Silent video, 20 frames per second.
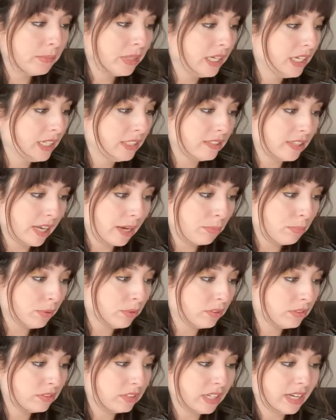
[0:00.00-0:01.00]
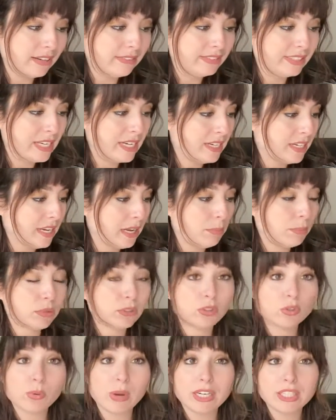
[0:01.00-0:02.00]
examples of day-to-day
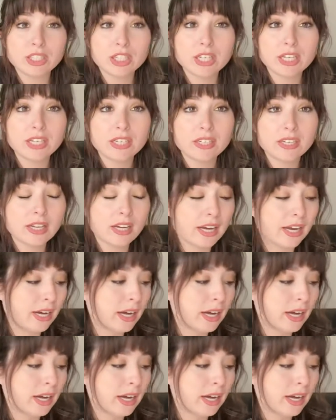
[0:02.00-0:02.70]
persuasion,